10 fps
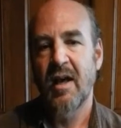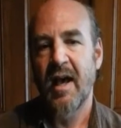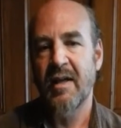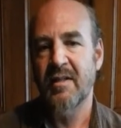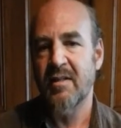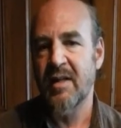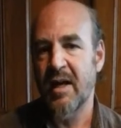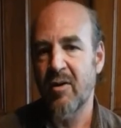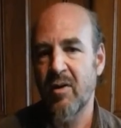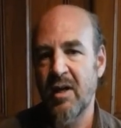has
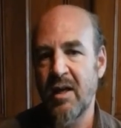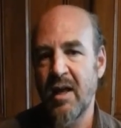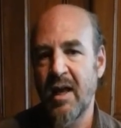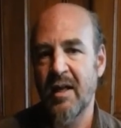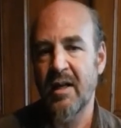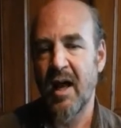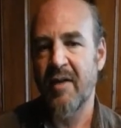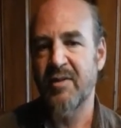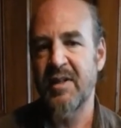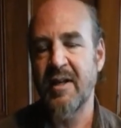integrity, and
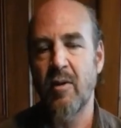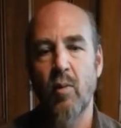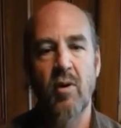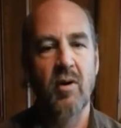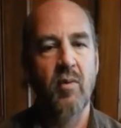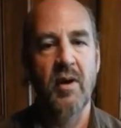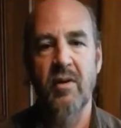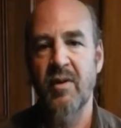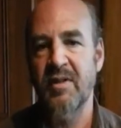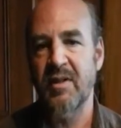I've seen it work
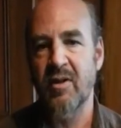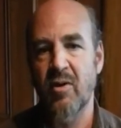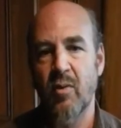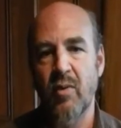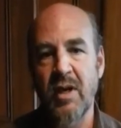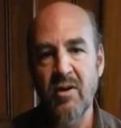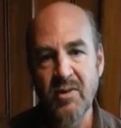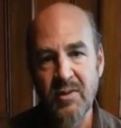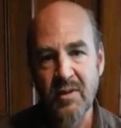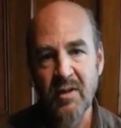whether it's in
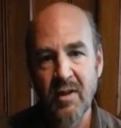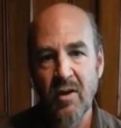careers